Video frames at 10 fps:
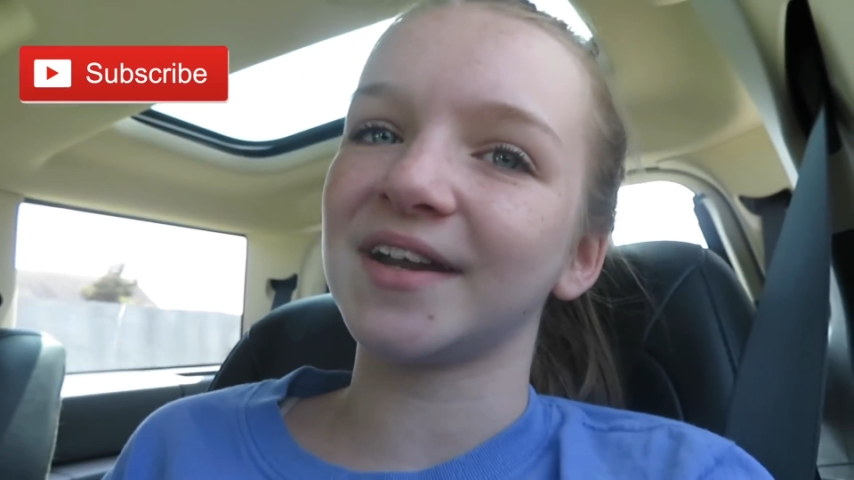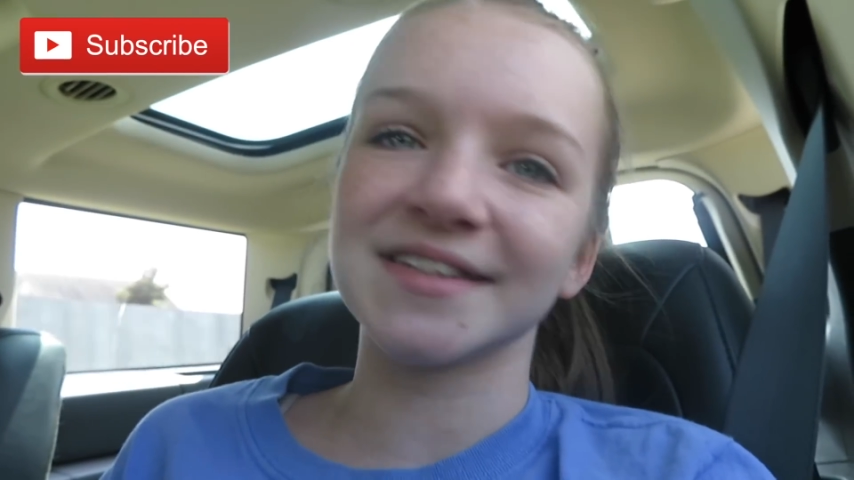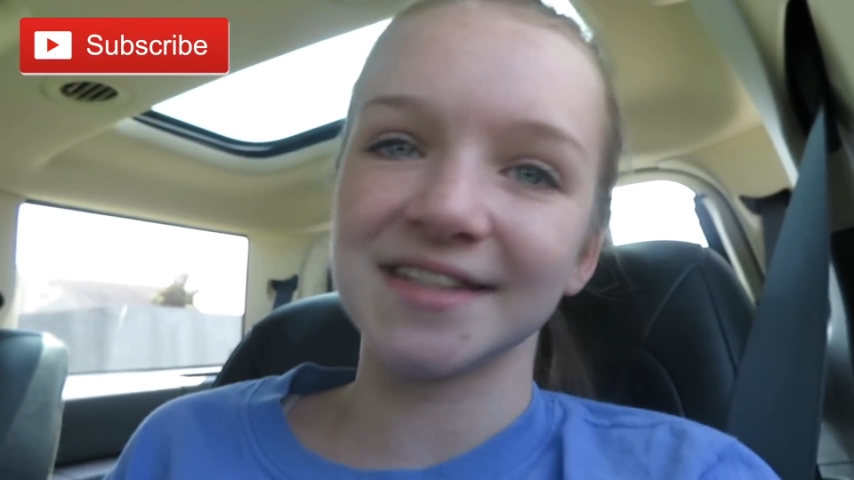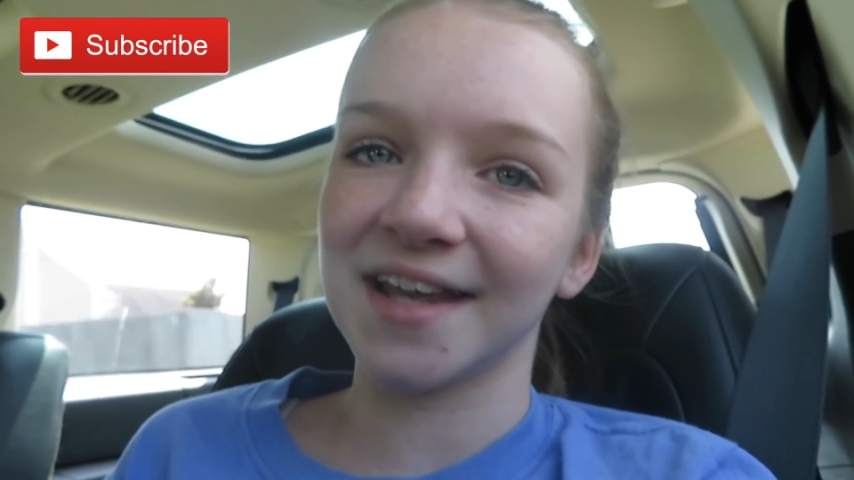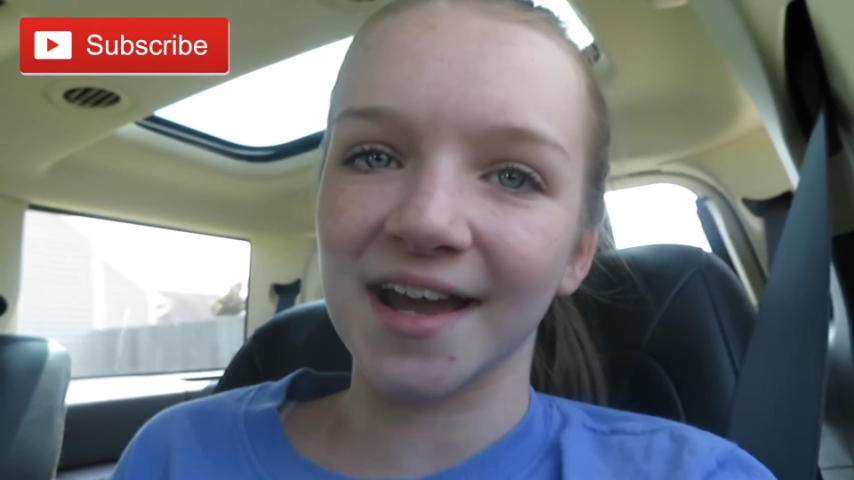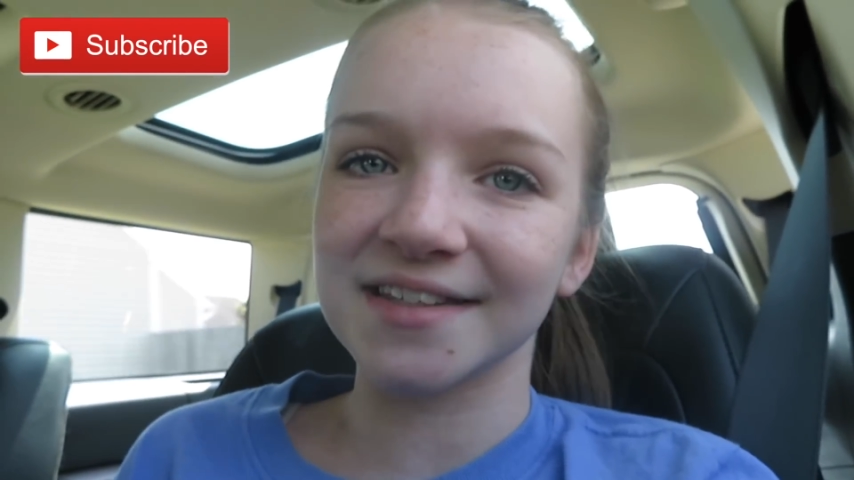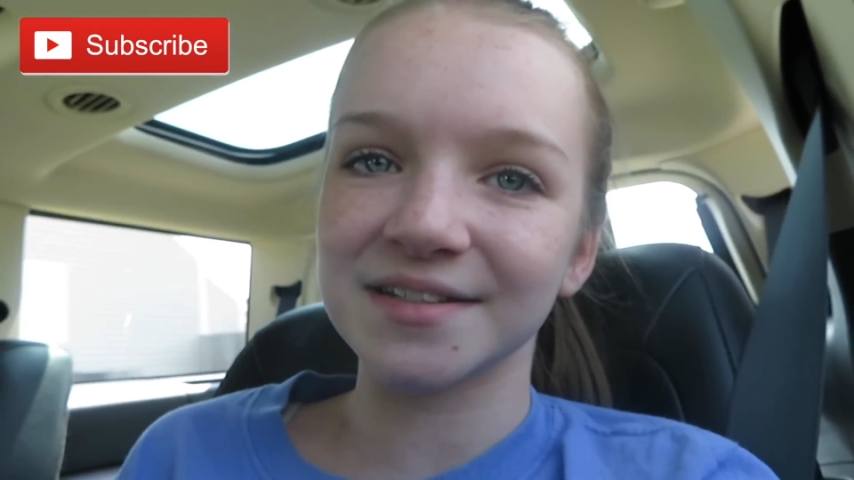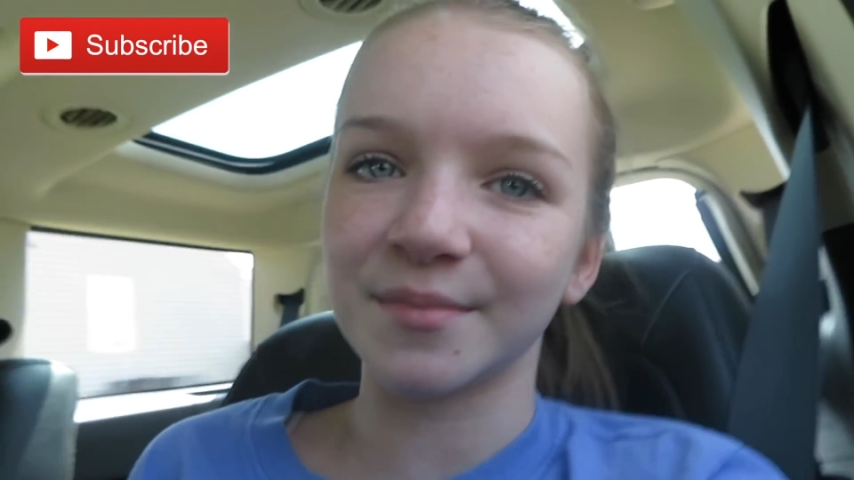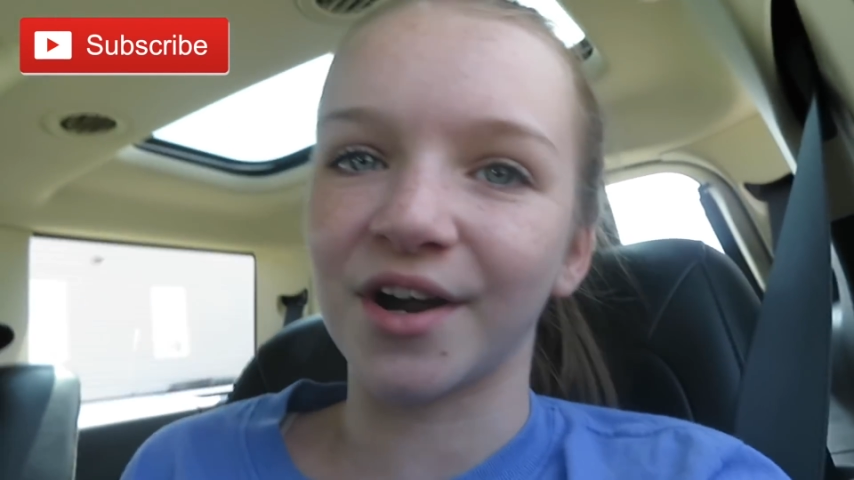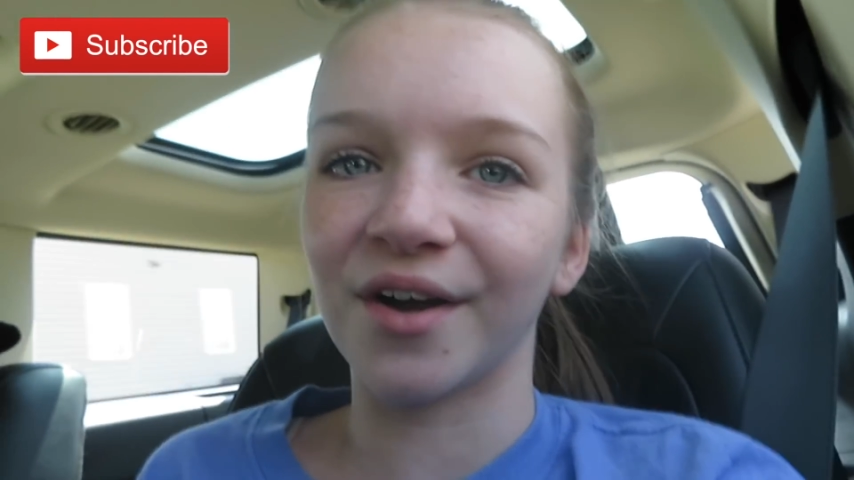and I'll see you
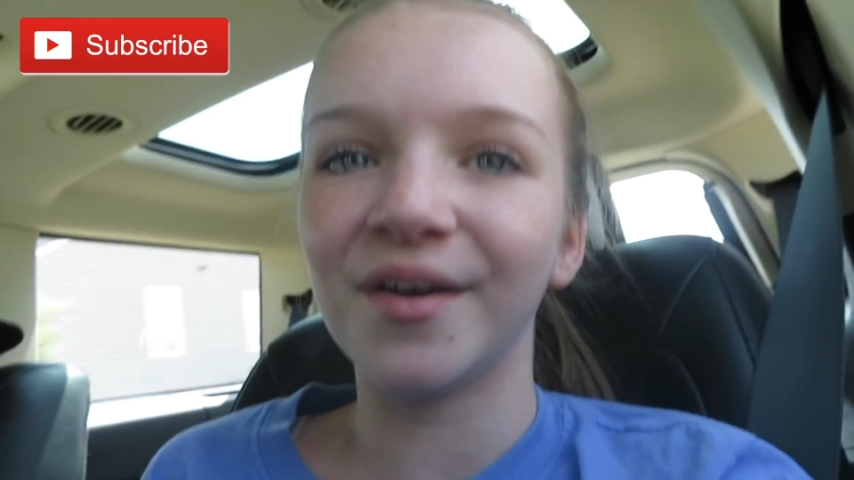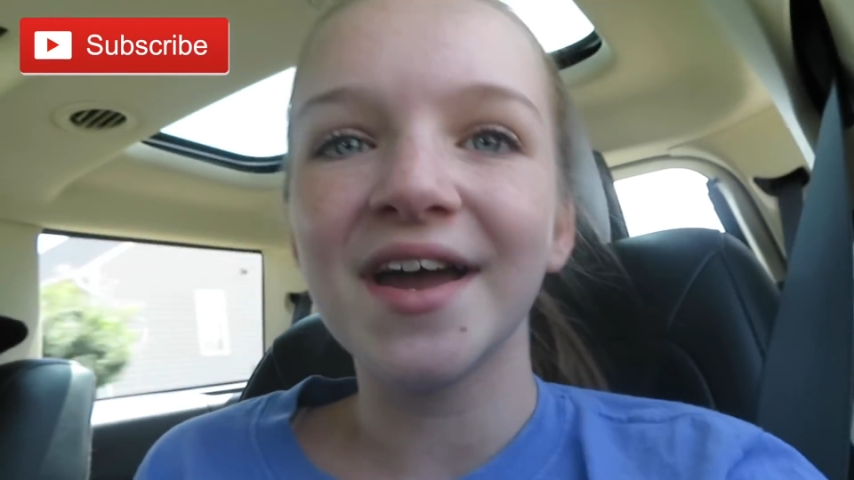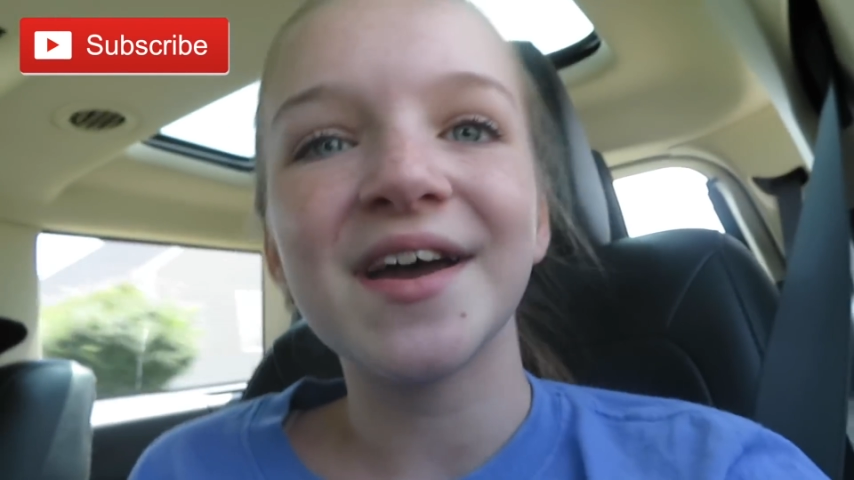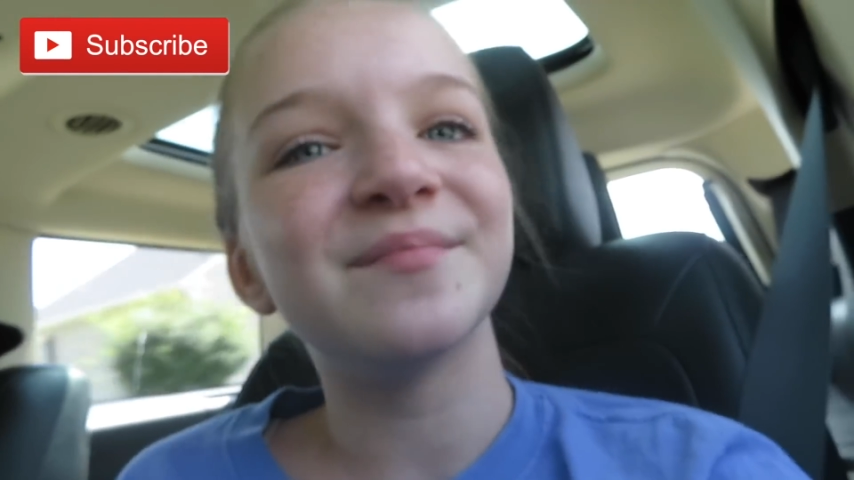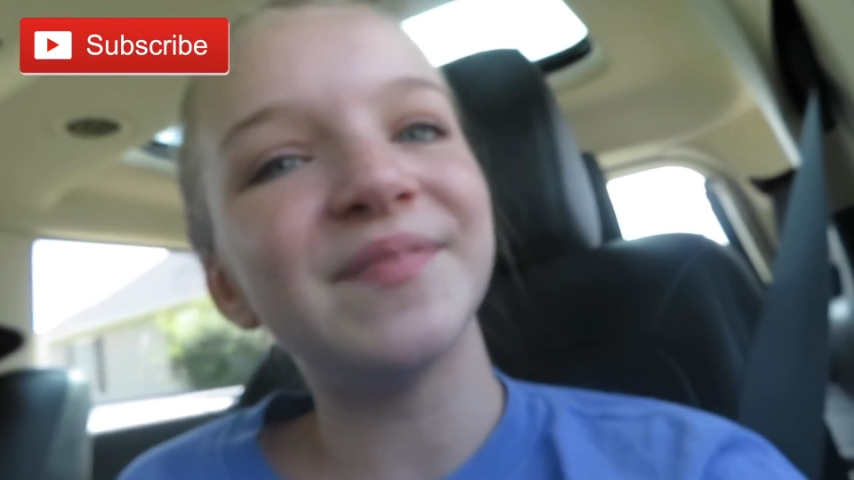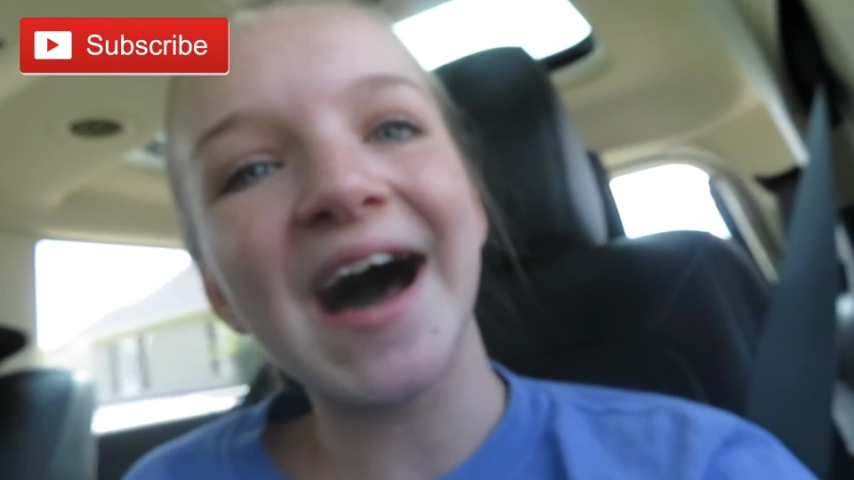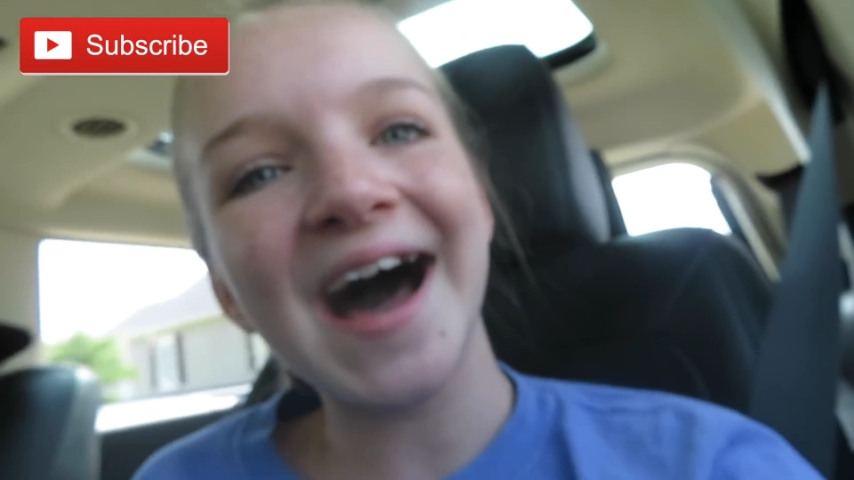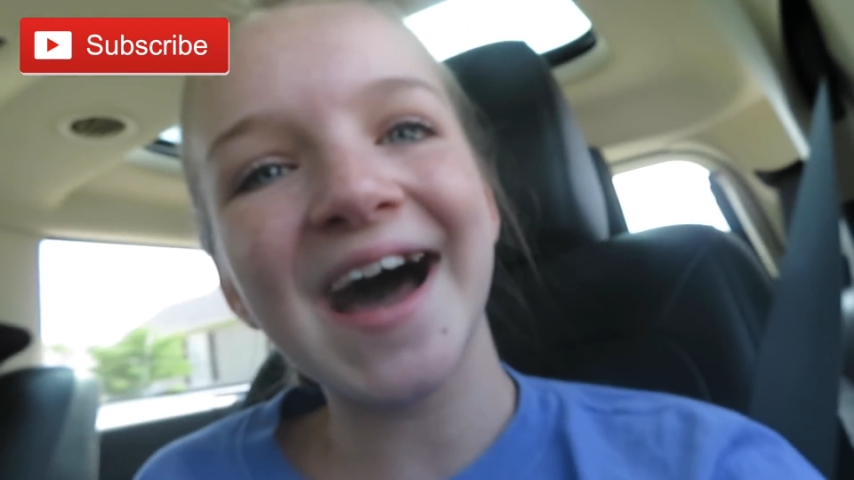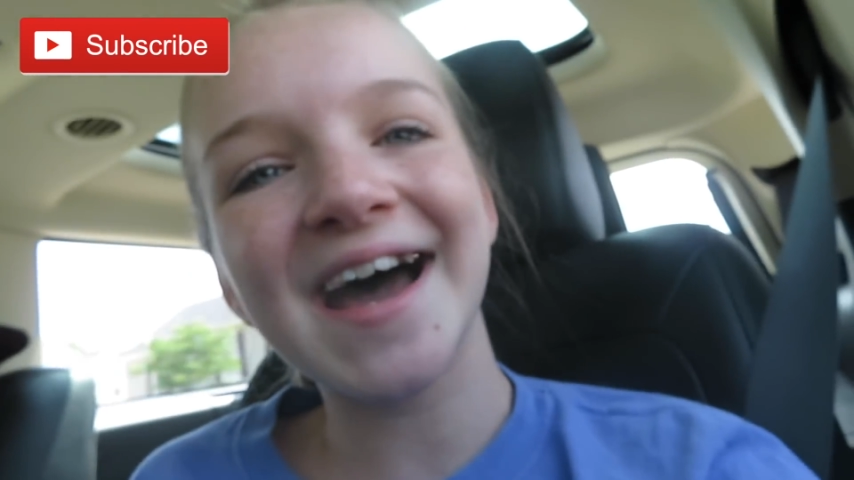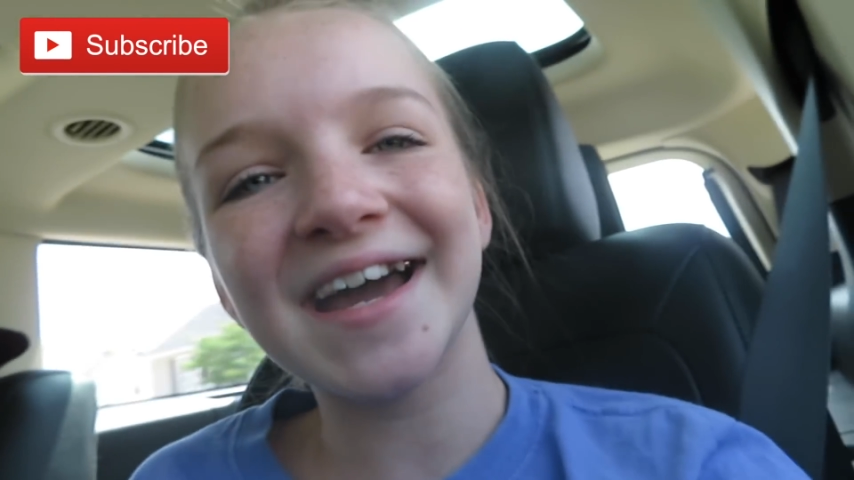guys tomorrow.
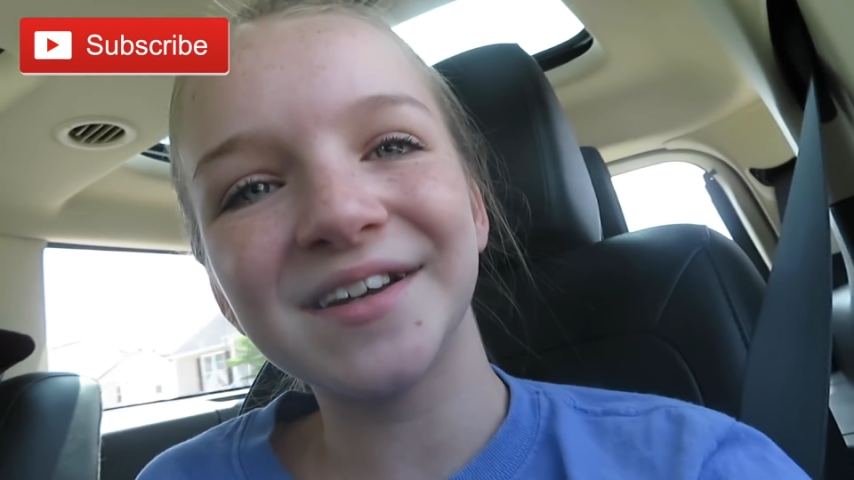Bye!